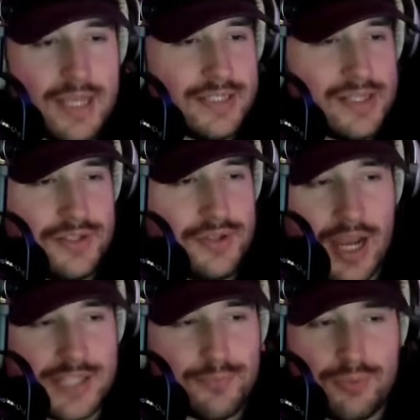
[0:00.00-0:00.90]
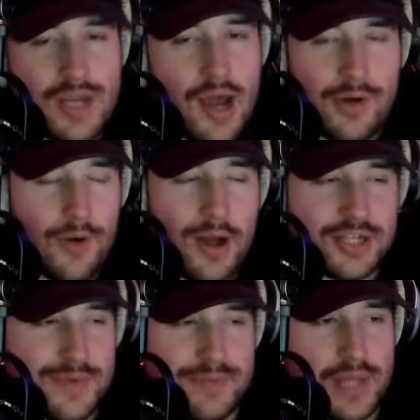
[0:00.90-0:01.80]
You guys would not want to watch
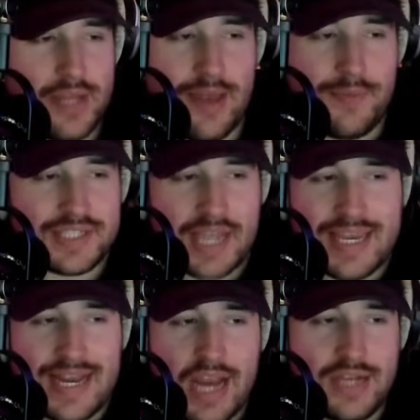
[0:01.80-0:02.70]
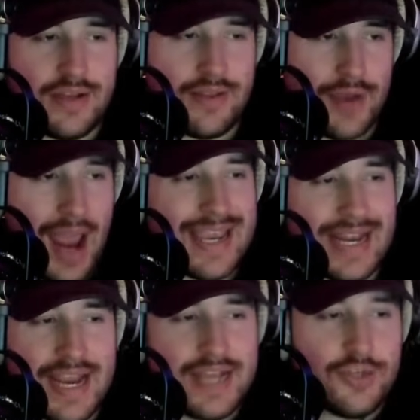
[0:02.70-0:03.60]
me play that because I get into